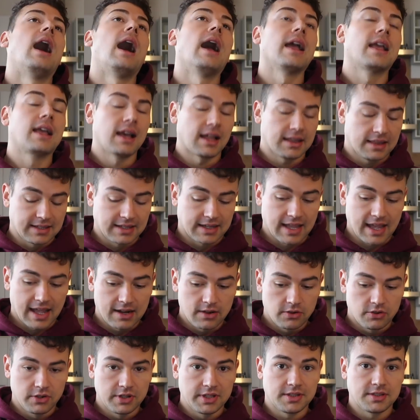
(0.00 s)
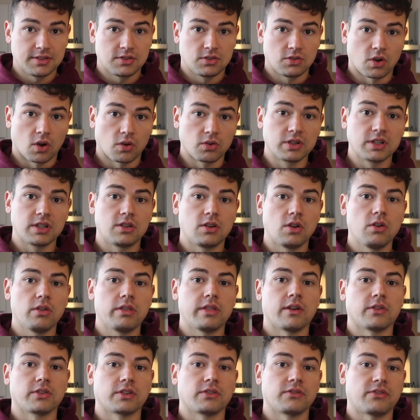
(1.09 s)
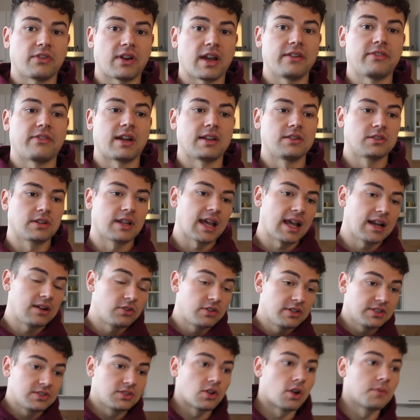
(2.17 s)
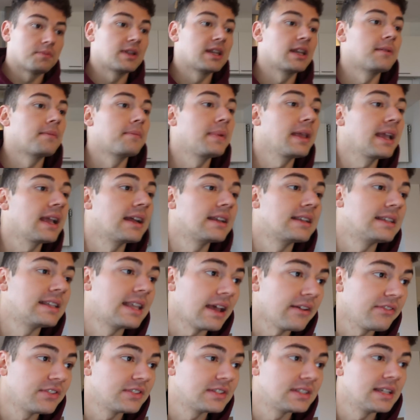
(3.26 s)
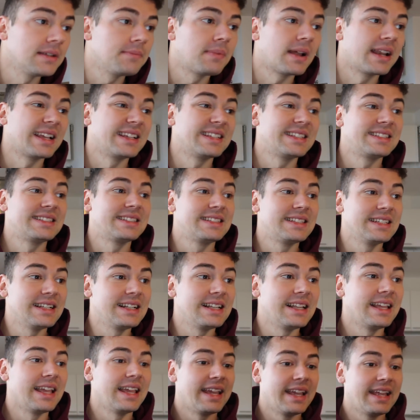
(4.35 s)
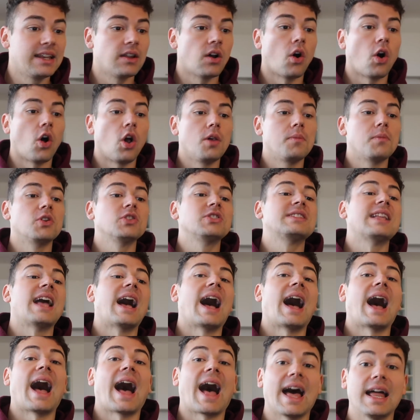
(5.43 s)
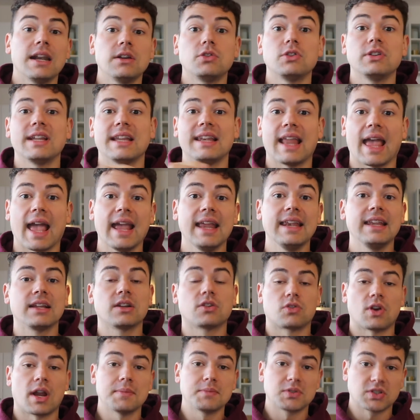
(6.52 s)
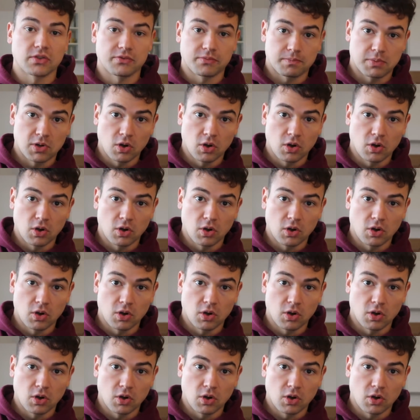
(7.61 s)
I cut the calories to only 2,500 calories, so I'm in a bigger deficit, but I still hit almost 180 grams of